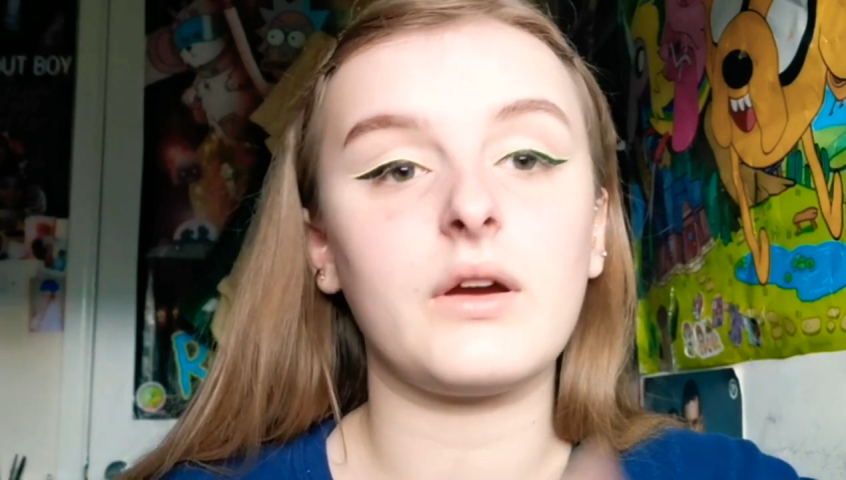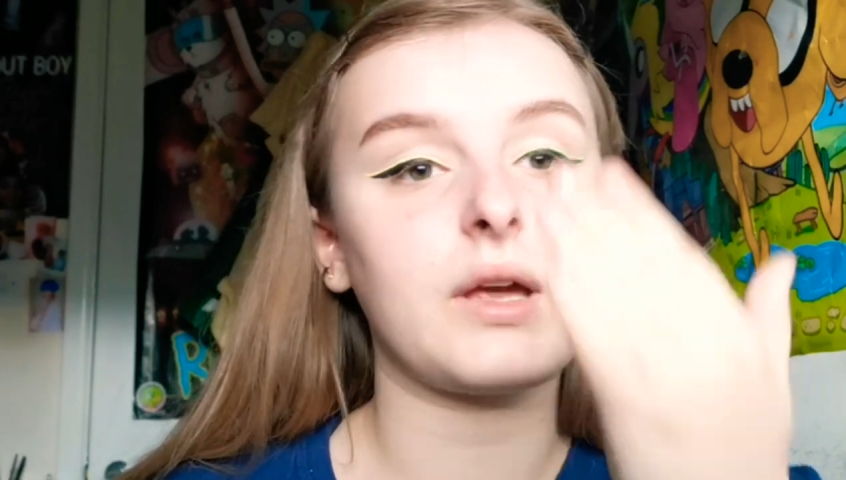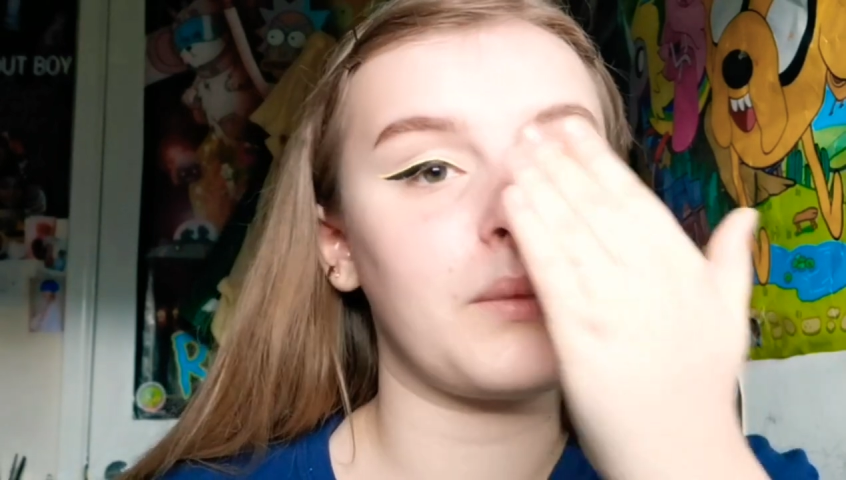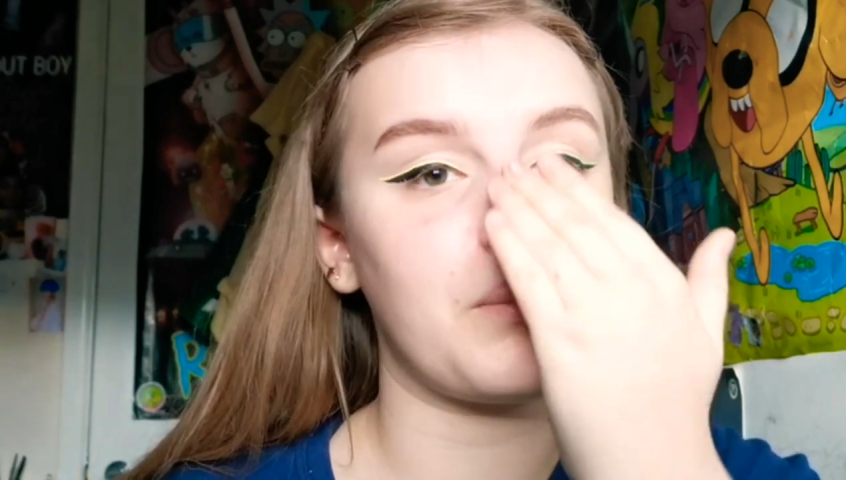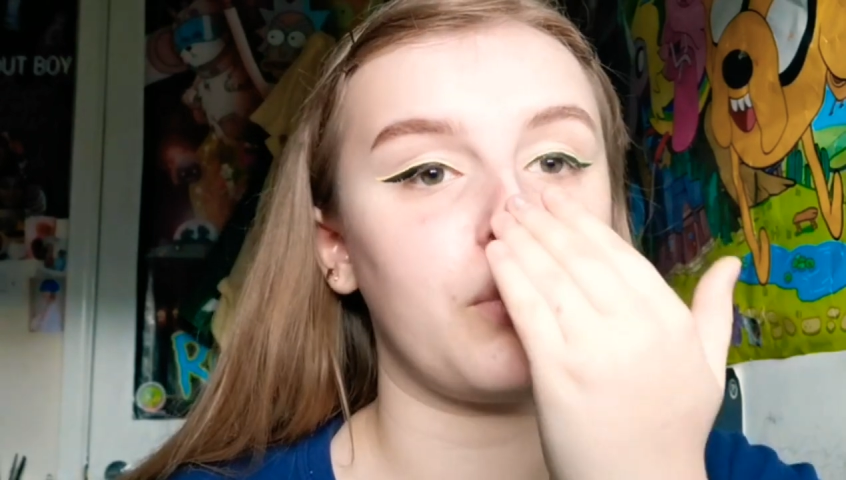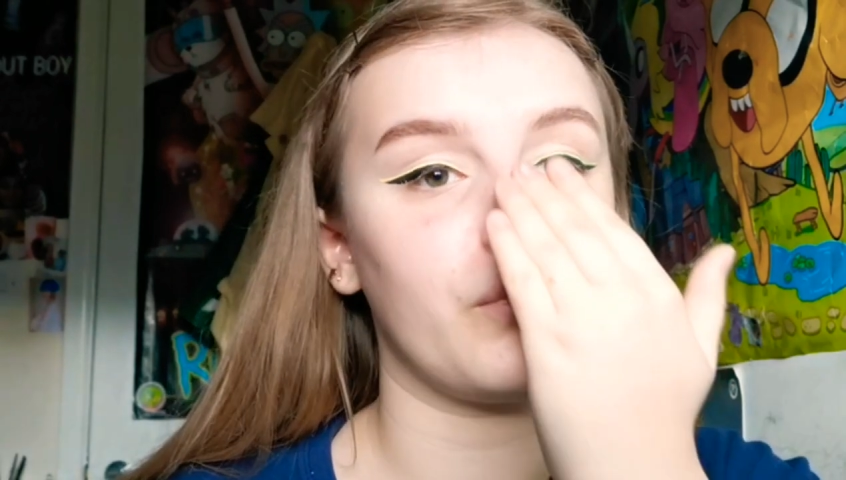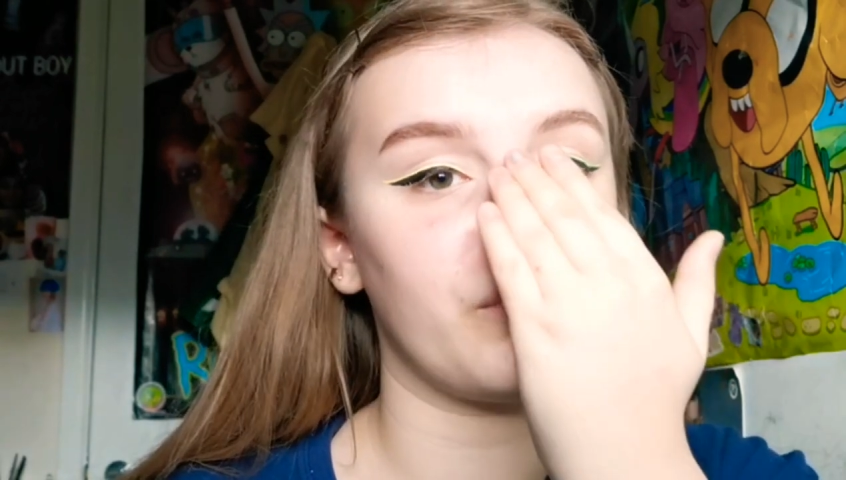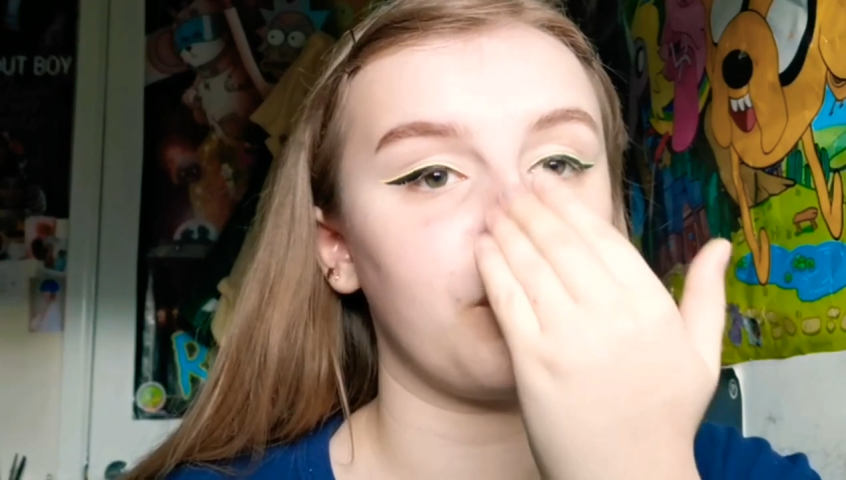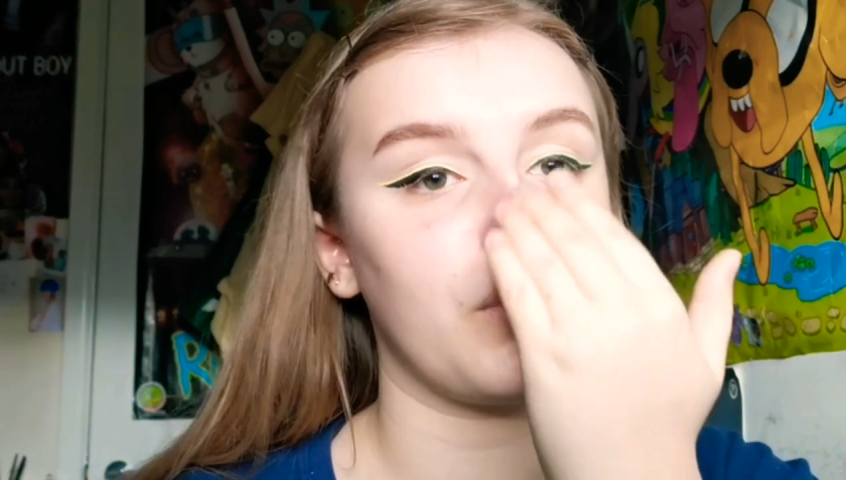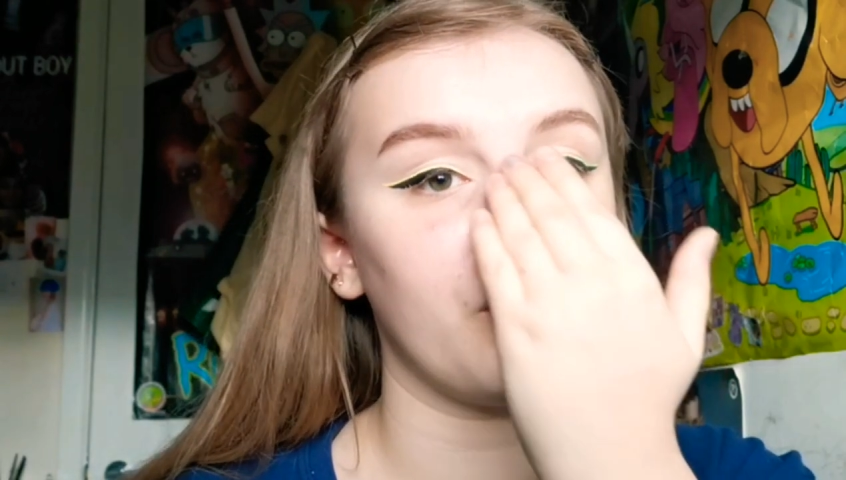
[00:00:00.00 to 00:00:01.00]
get my pores the
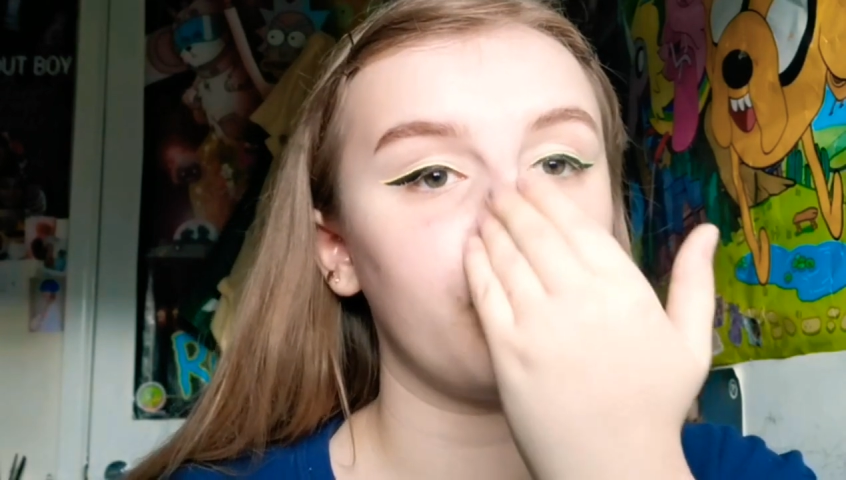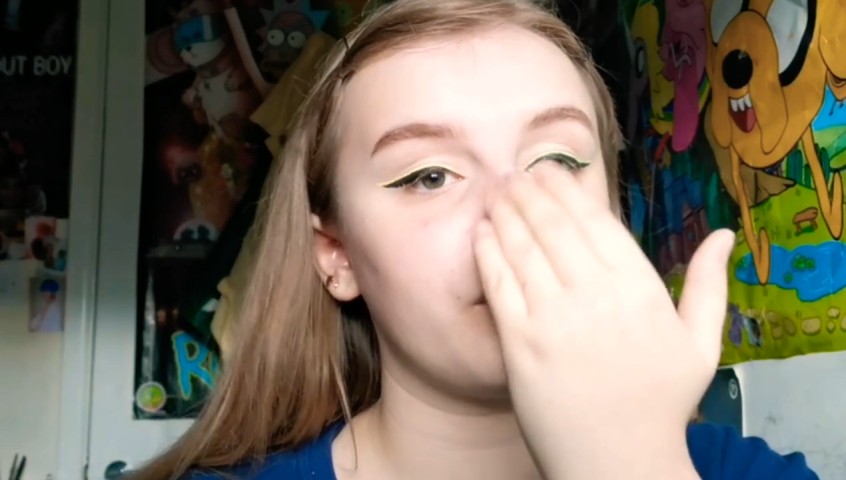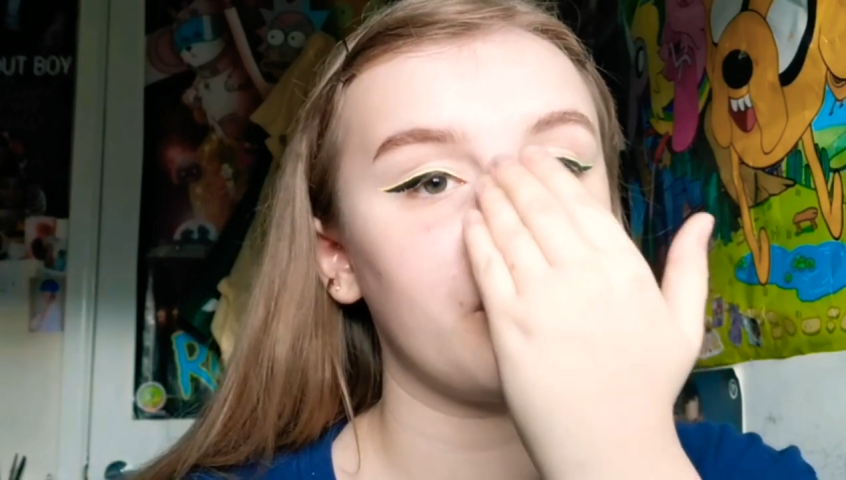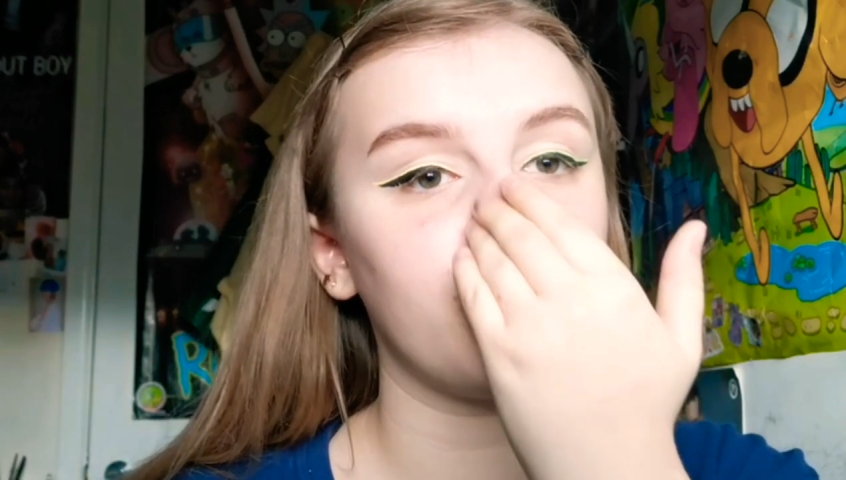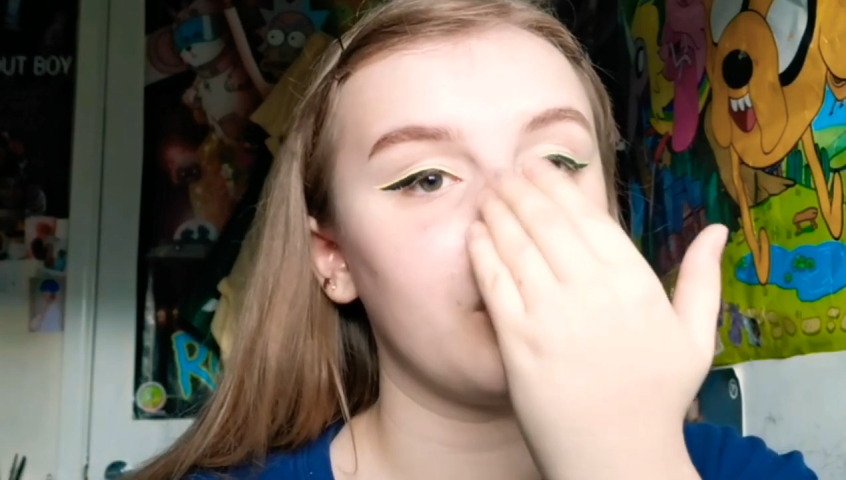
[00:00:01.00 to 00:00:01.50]
most,